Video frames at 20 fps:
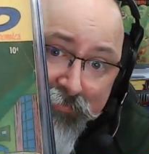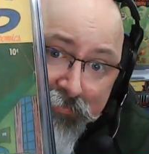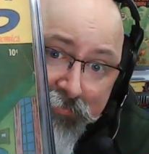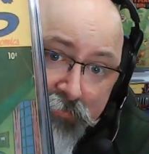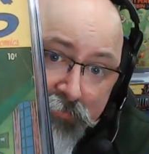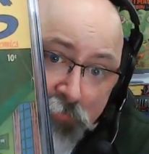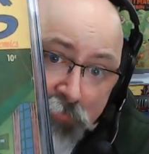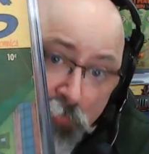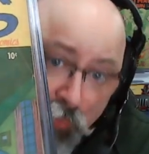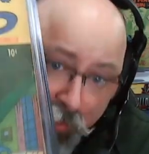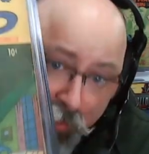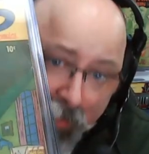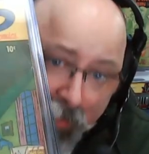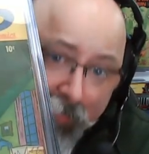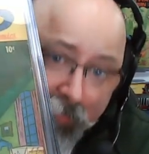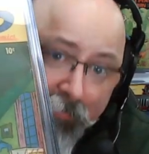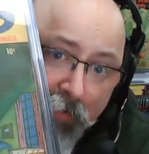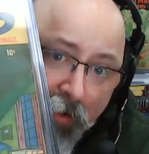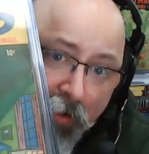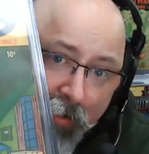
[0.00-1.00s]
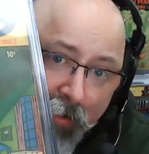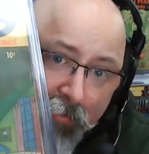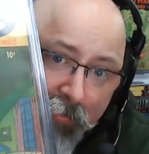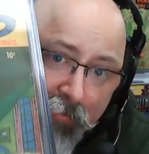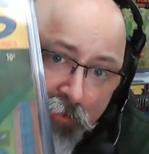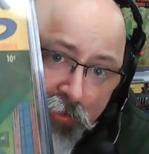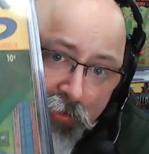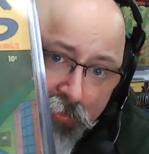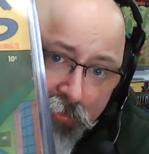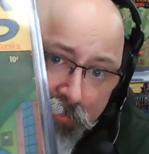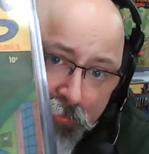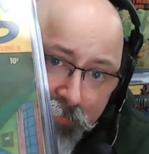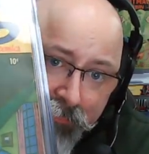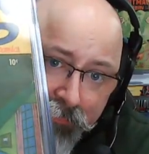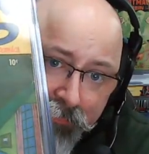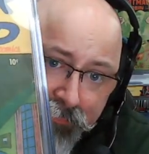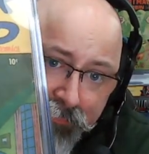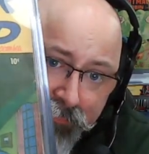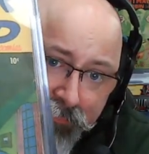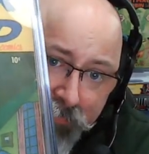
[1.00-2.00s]
Three. All right, cool.
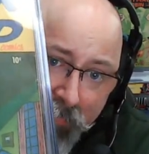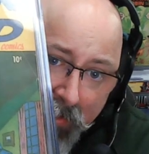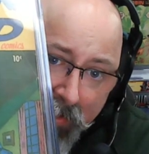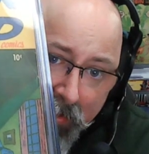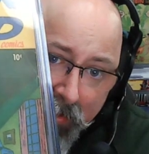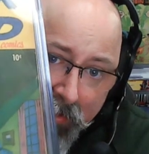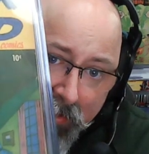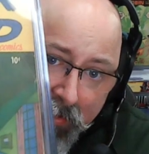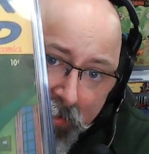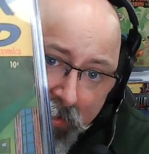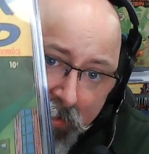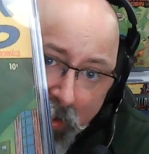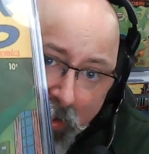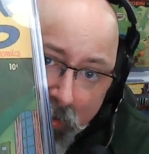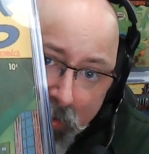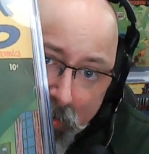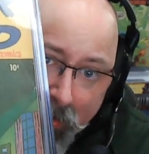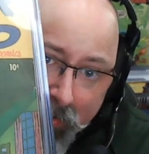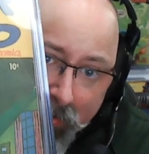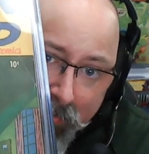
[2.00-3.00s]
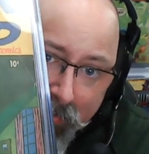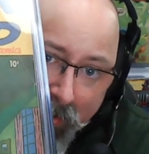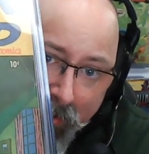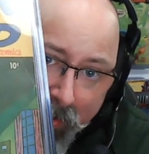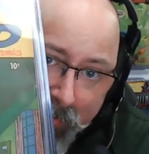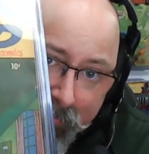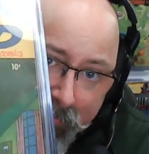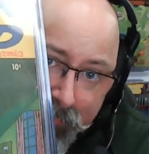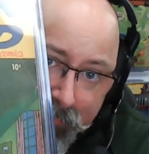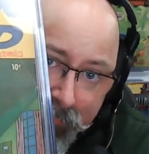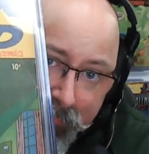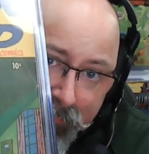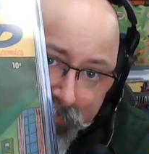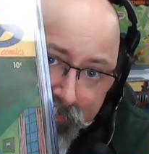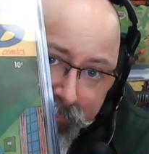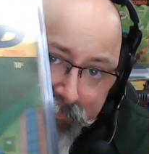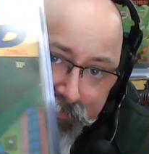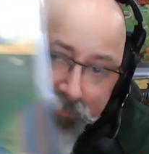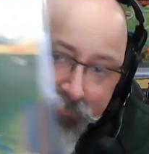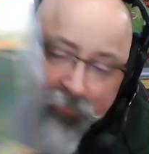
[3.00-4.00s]
I like that.
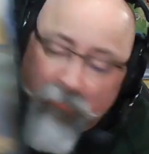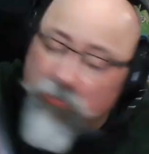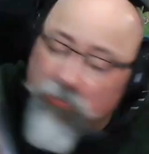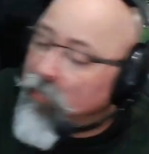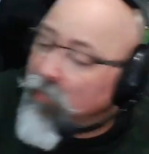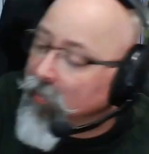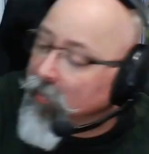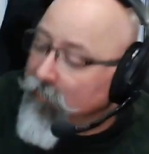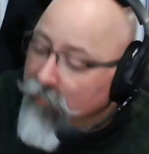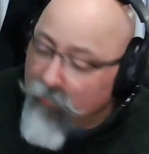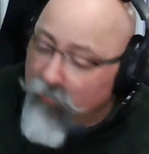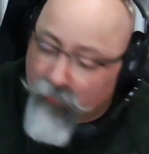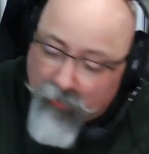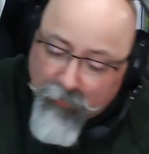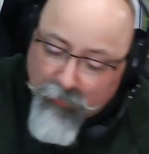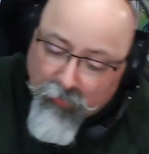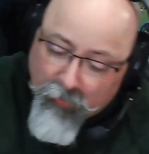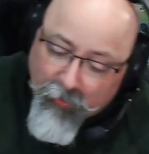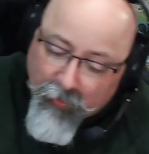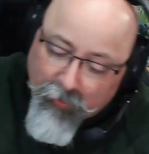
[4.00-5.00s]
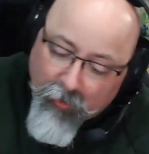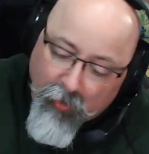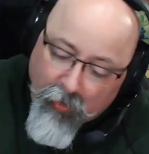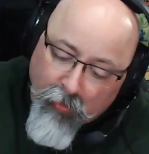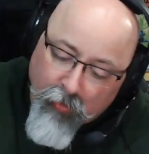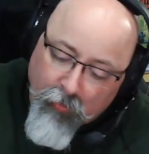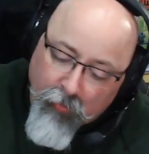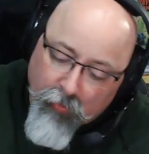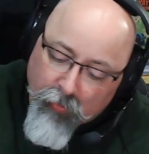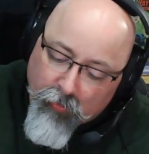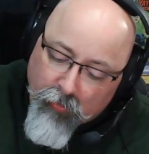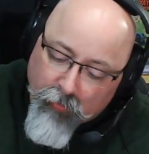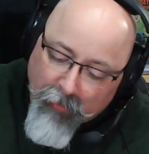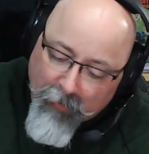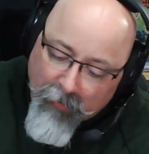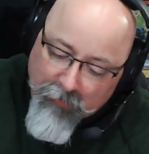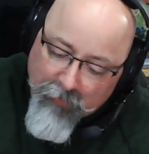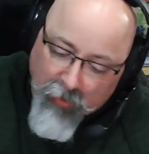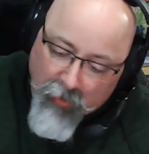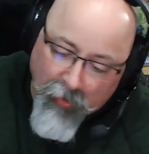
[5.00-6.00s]
So we have a 3.0
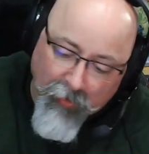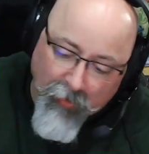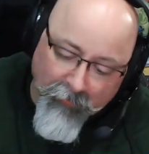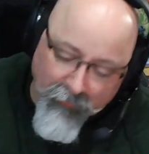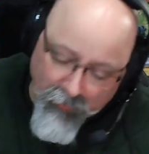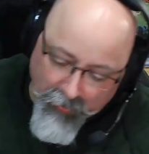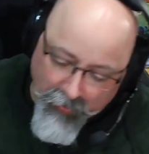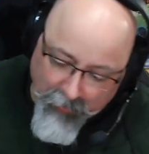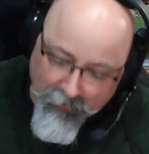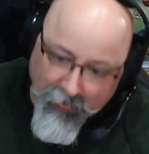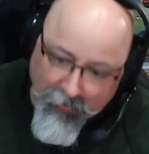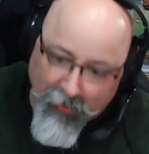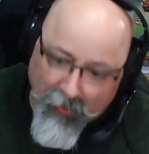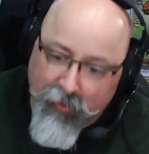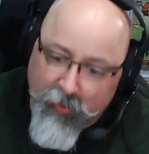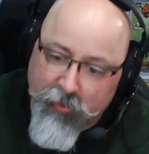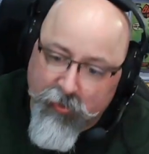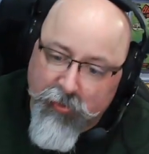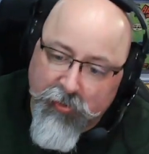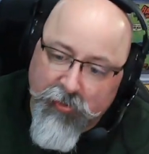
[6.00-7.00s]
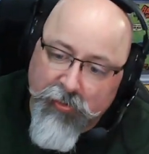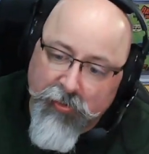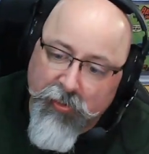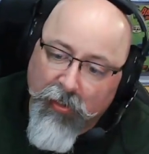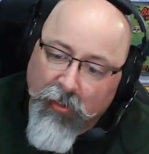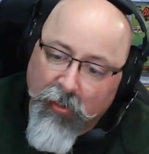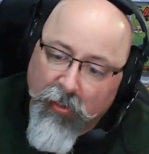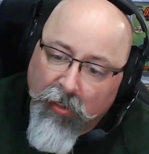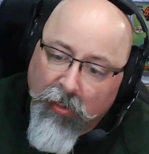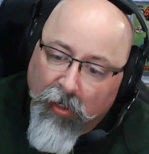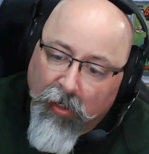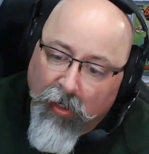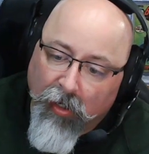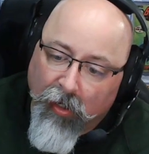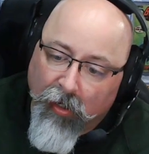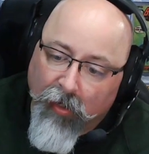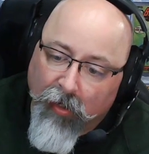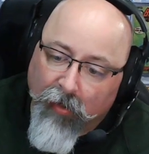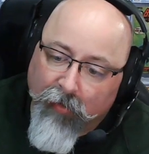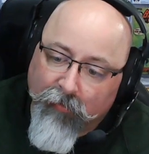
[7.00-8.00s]
creamed off-white pages,
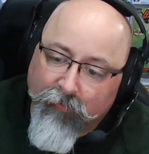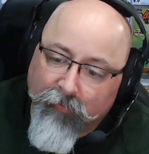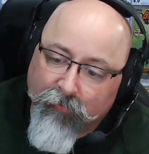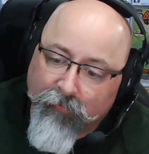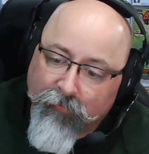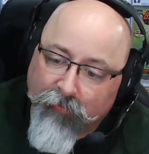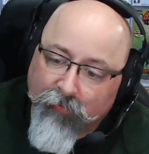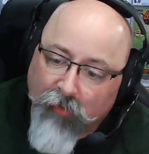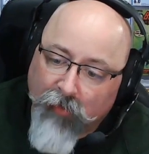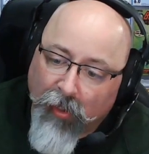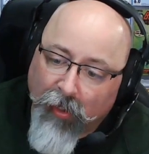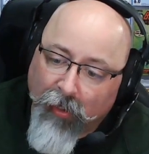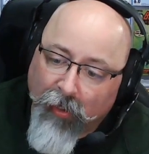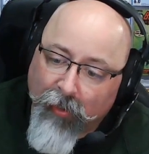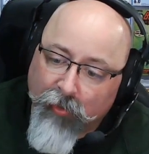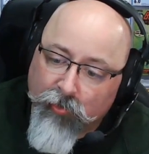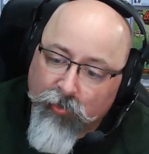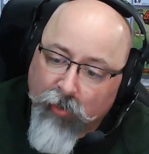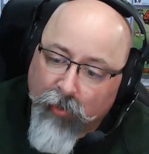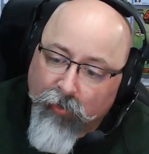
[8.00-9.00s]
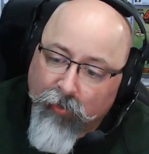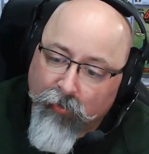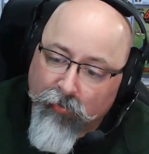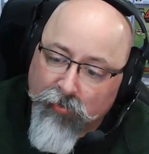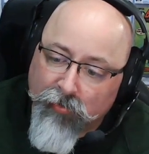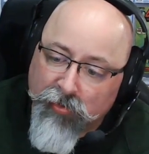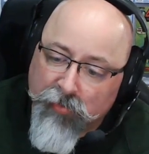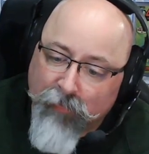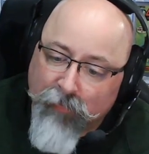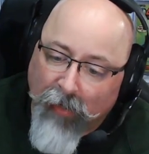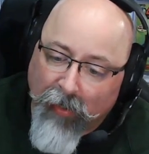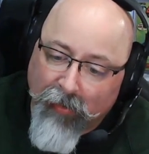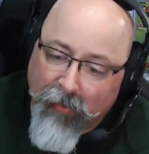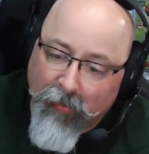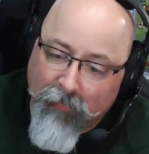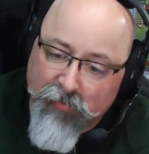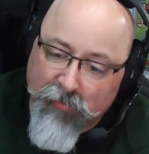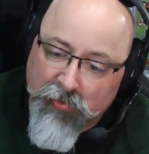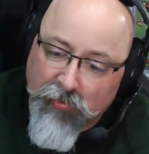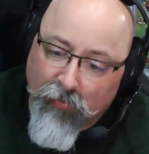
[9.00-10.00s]
Flying Dragoon's backup
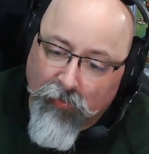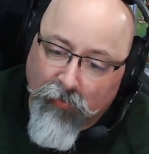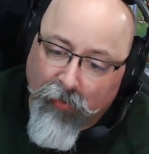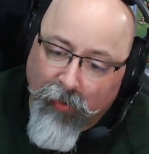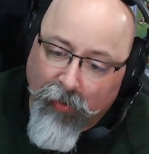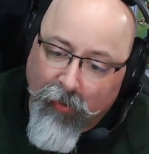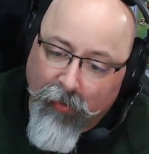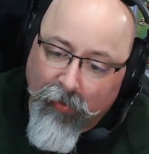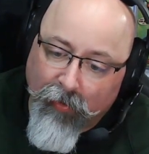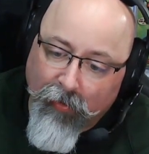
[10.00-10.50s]
story.